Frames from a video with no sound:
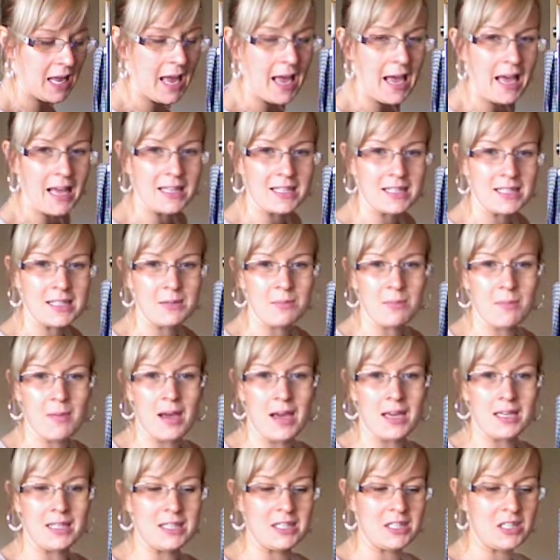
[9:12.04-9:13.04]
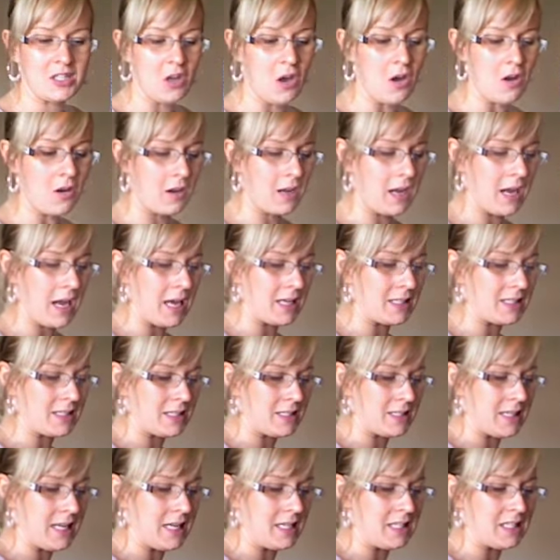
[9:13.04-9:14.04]
to add my stock. As I
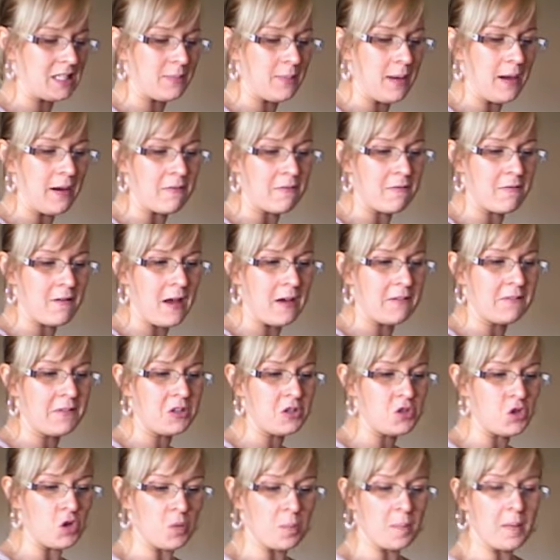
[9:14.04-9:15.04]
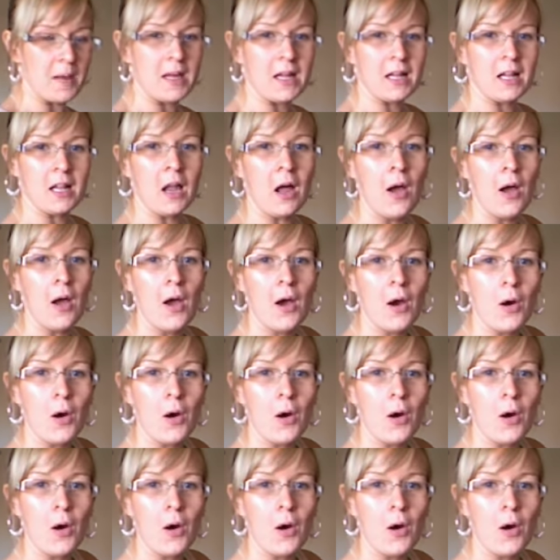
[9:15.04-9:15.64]
say, it's about 500 ml,